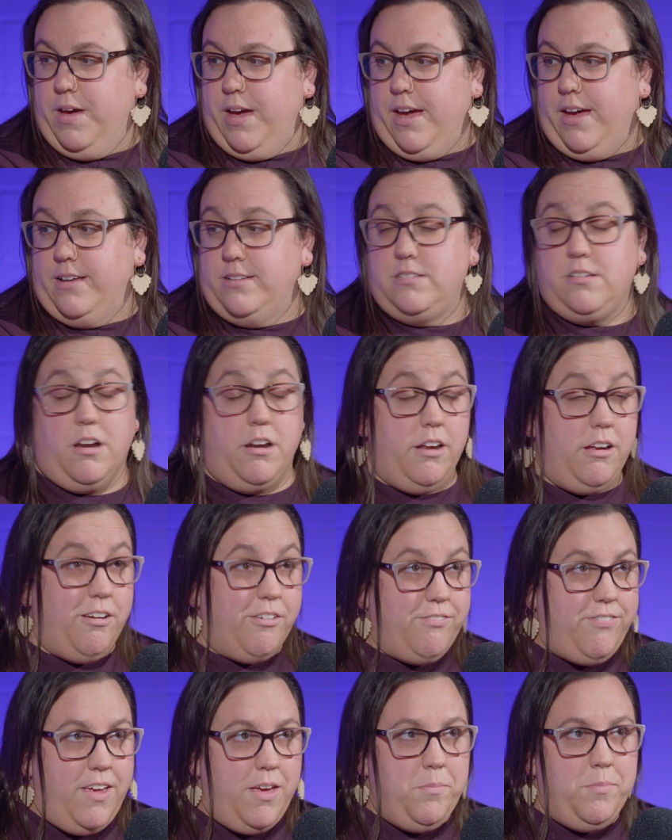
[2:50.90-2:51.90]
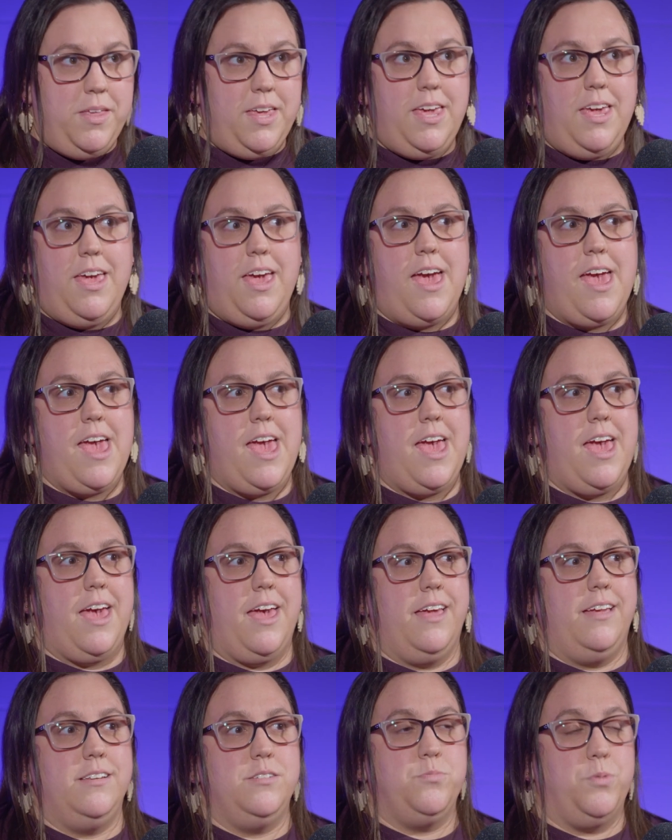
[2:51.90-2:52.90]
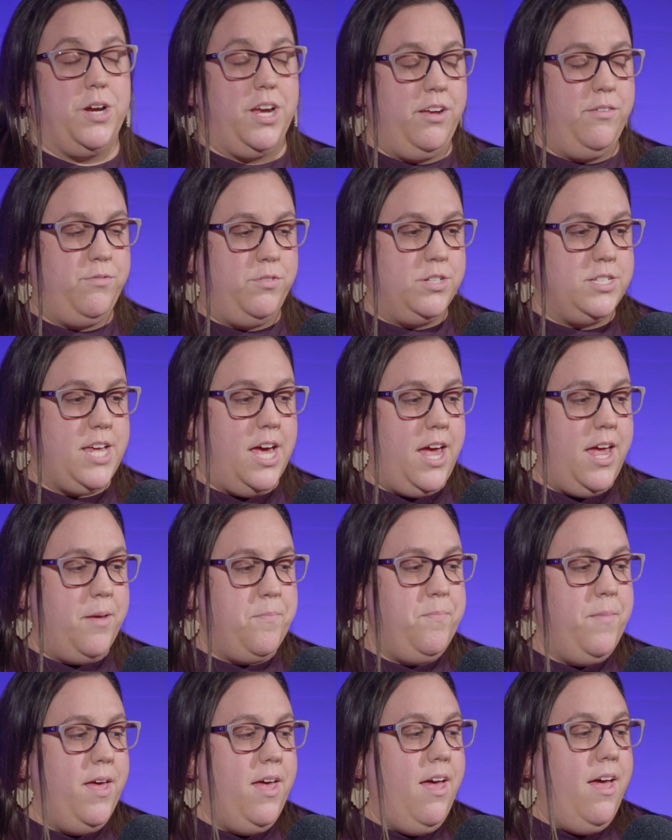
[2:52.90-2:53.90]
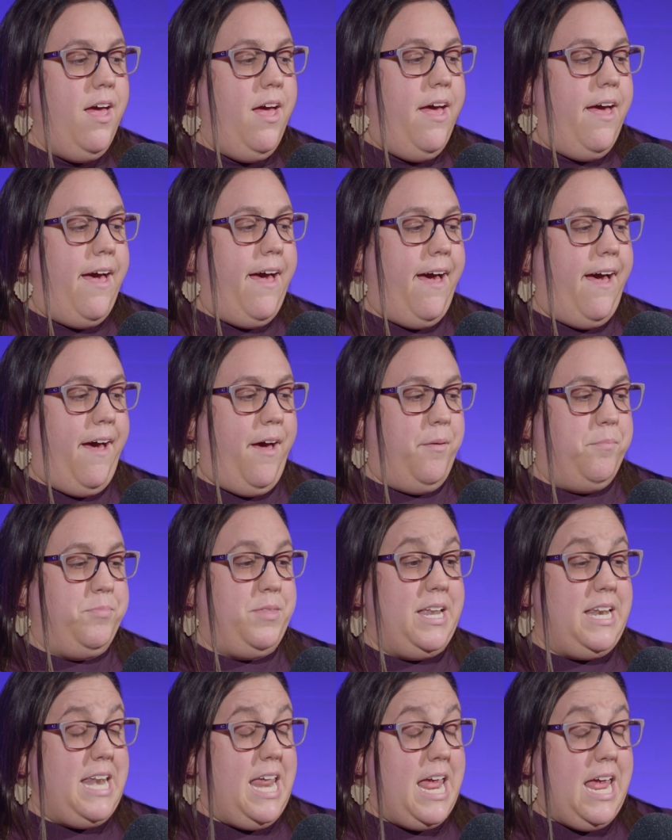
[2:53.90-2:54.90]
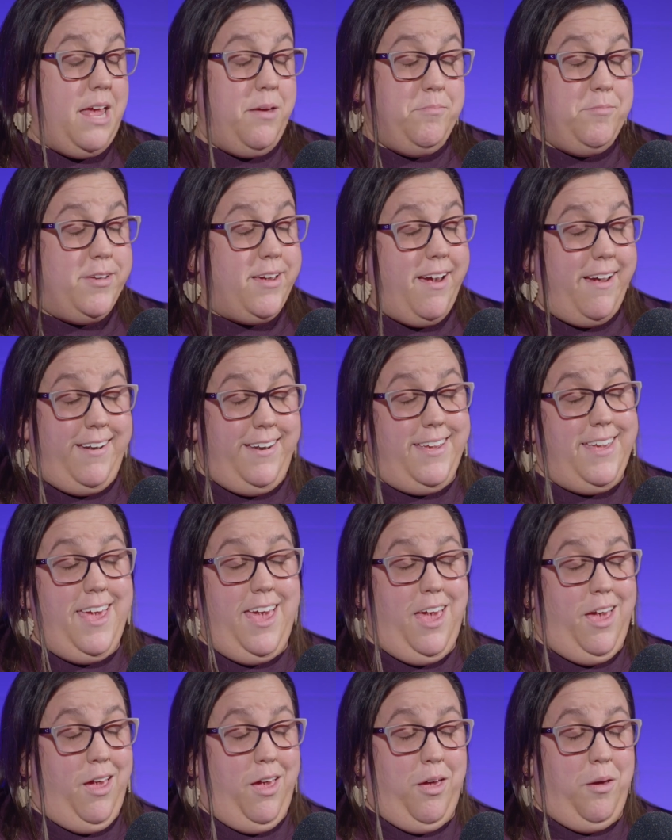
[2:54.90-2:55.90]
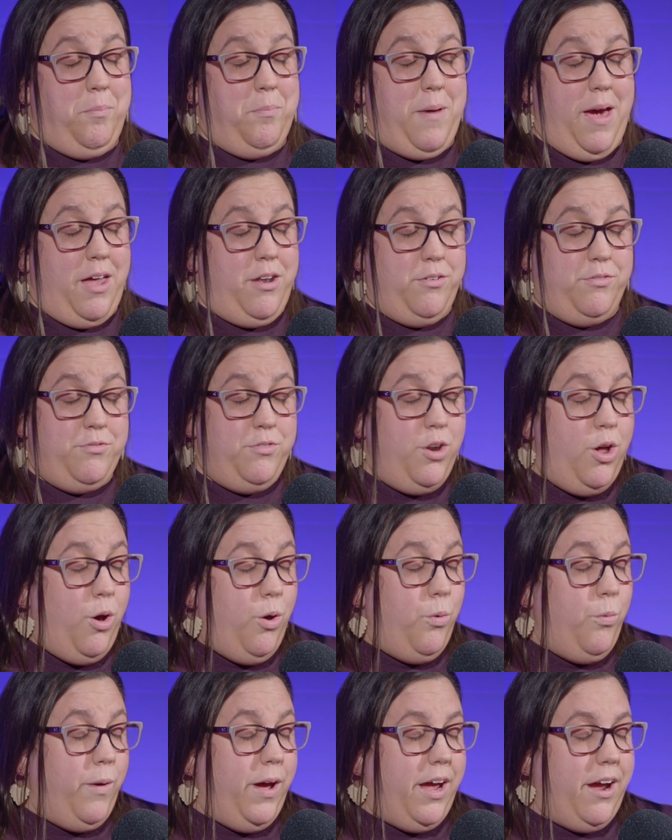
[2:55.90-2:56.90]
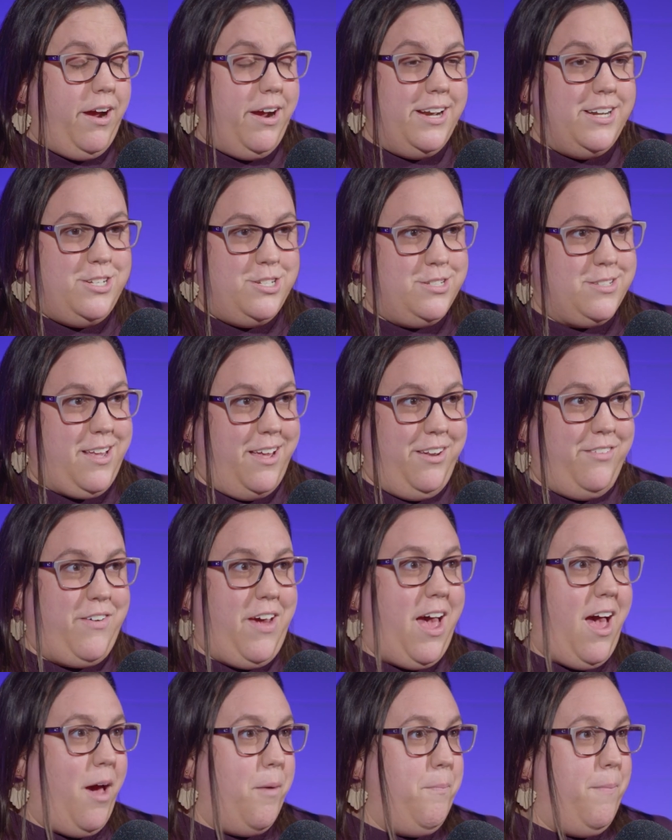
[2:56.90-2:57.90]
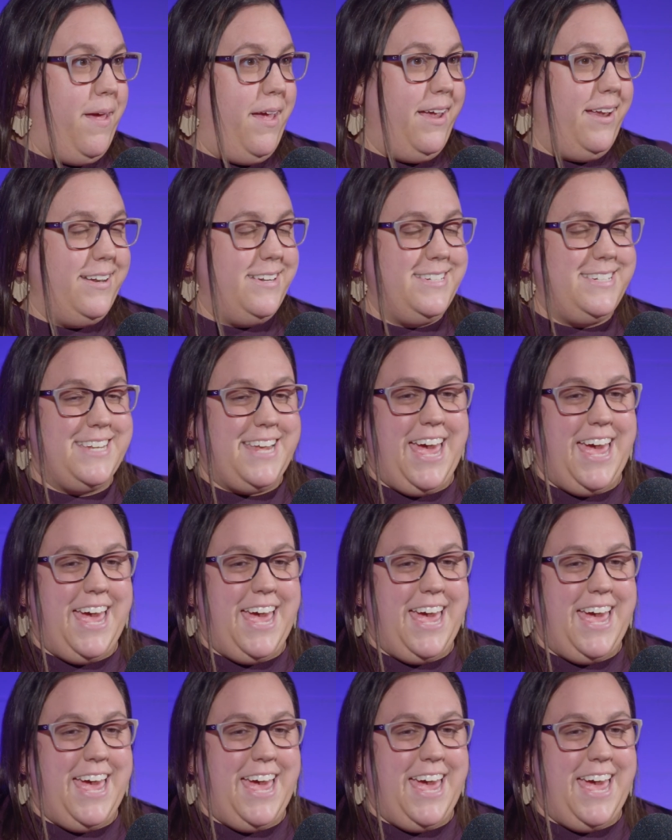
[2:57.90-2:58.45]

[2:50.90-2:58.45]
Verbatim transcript: uh, starting our family and working full time. Um, the name kind of came out of nowhere. It just kind of happened,